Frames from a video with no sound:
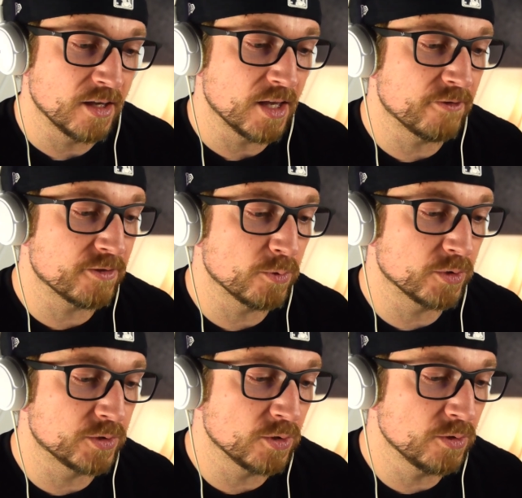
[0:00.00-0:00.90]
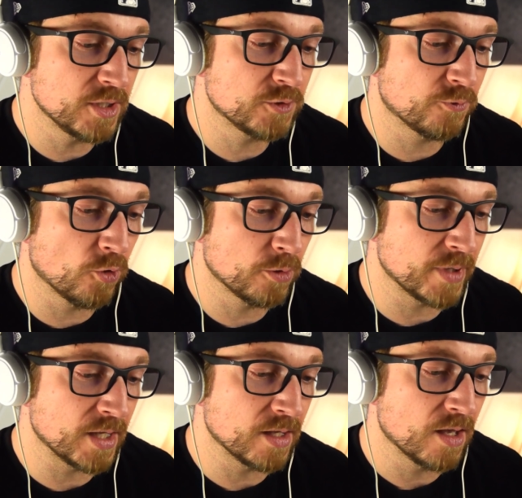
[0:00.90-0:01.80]
If you will do this for
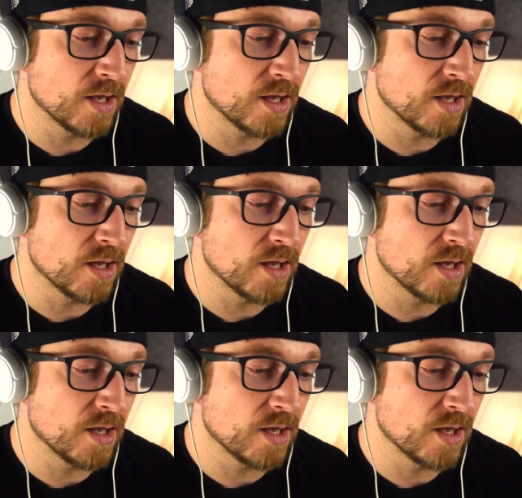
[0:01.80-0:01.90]
me,